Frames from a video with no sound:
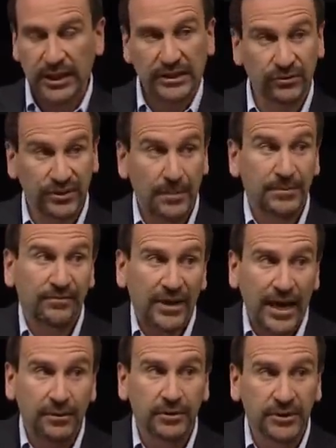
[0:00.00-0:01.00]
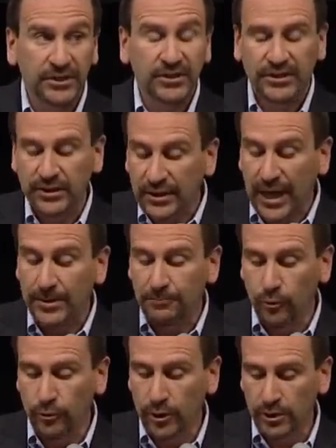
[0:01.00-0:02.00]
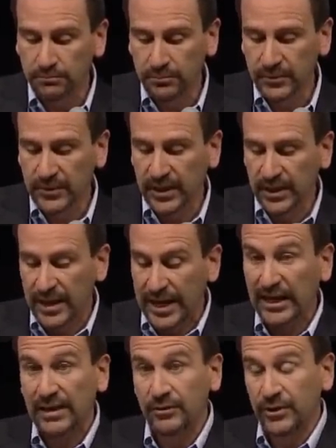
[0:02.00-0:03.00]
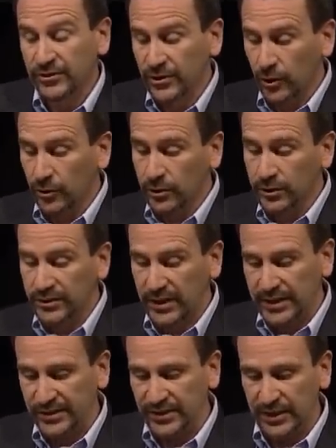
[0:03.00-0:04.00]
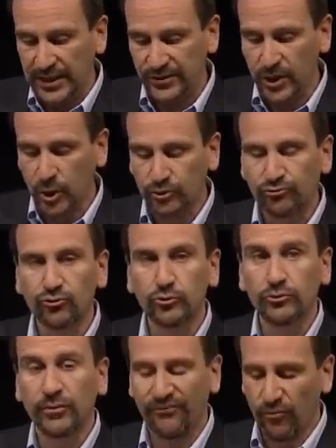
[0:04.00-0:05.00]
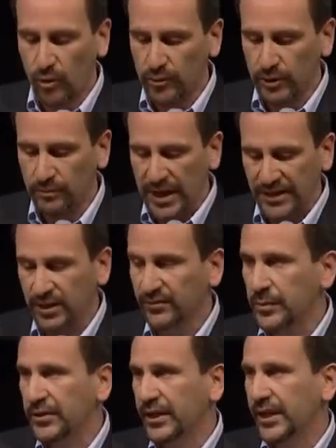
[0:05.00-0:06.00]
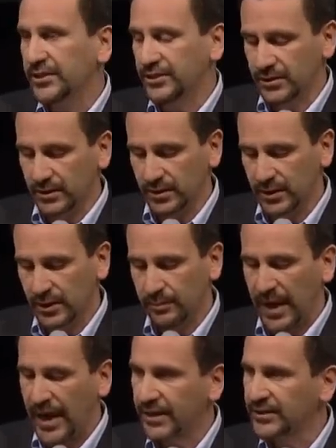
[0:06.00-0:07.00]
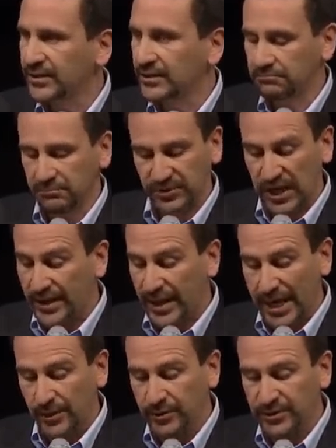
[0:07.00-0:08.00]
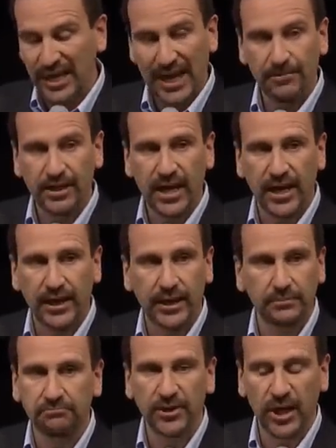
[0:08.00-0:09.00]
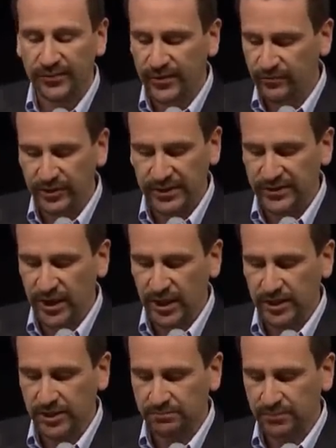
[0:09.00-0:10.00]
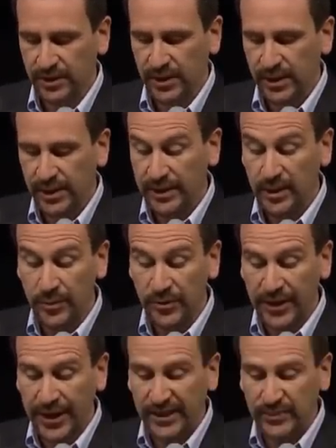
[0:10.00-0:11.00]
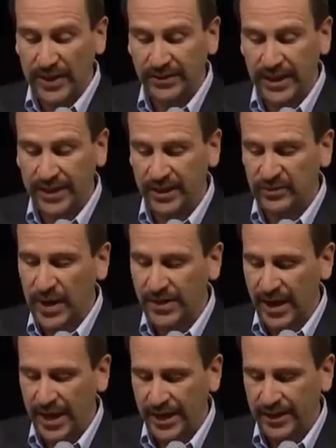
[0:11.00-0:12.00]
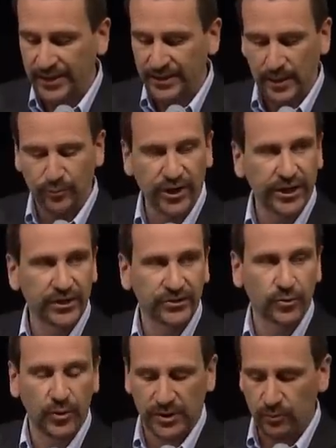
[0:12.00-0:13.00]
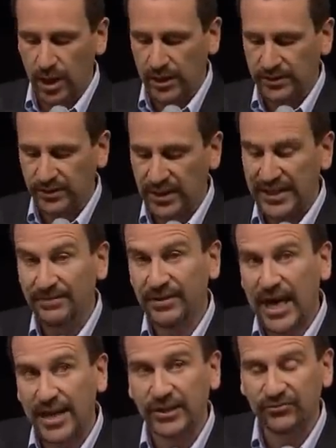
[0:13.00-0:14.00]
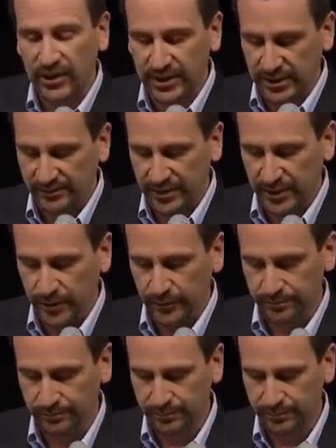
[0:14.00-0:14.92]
his receptive language is still kind of poor. At 11 years old, he still has no true formal method of communication. PECS, sign language, ABA, none of it really stuck. He communicates by taking us by the hand and bringing us to what he wants, and even that is relatively new.